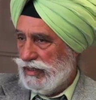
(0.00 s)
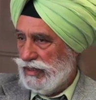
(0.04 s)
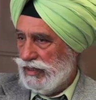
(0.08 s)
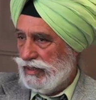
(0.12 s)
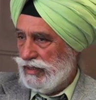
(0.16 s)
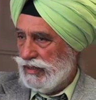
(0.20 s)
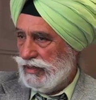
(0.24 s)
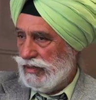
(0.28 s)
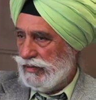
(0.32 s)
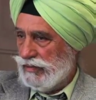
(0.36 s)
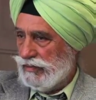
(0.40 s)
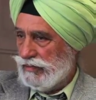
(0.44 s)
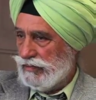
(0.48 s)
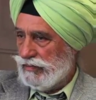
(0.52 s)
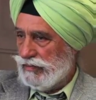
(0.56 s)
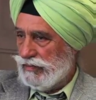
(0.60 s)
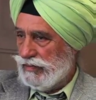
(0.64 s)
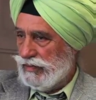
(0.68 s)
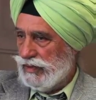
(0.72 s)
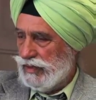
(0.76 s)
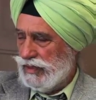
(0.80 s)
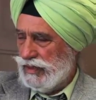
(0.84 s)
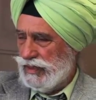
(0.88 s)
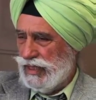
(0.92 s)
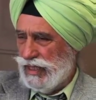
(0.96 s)
Um,
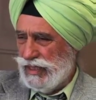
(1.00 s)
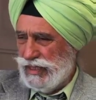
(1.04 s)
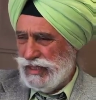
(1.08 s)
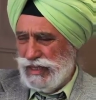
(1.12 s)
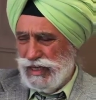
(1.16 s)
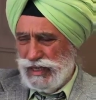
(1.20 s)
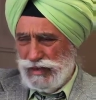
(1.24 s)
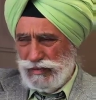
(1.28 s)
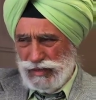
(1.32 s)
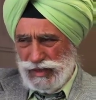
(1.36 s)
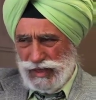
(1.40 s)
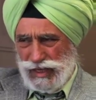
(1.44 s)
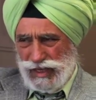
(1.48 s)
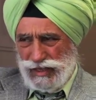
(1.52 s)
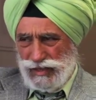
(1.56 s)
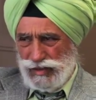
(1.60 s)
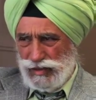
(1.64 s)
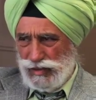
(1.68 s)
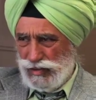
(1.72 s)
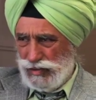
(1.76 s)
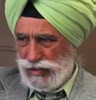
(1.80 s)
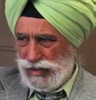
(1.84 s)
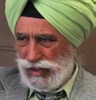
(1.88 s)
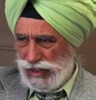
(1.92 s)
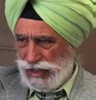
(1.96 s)
that's a little bit I
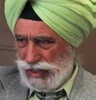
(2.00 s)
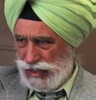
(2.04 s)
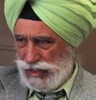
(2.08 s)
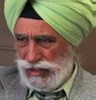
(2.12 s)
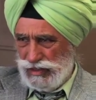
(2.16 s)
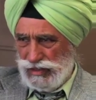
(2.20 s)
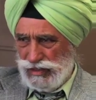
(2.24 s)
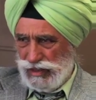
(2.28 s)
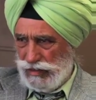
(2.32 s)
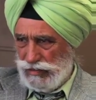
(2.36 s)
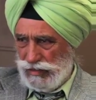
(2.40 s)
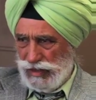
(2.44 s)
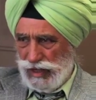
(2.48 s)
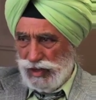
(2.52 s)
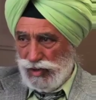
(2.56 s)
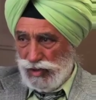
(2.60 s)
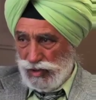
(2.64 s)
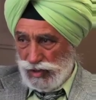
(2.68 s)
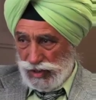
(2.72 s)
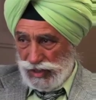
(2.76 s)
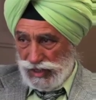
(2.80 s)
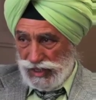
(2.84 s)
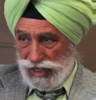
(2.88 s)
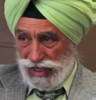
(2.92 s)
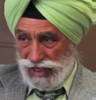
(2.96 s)
know. This I'm
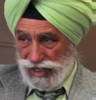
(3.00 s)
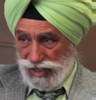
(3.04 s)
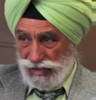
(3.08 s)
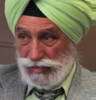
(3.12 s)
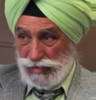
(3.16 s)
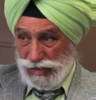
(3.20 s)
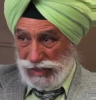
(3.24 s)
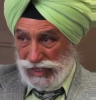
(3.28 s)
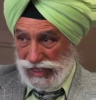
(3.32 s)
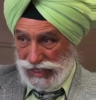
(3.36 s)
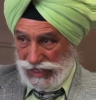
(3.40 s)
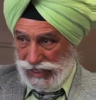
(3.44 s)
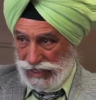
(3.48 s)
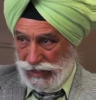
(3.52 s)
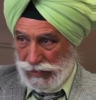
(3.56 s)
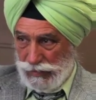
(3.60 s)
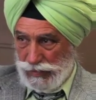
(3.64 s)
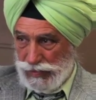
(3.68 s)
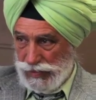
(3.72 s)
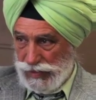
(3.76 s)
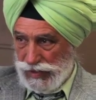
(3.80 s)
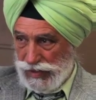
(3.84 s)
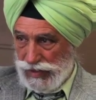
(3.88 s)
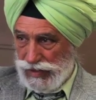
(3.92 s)
not not completely,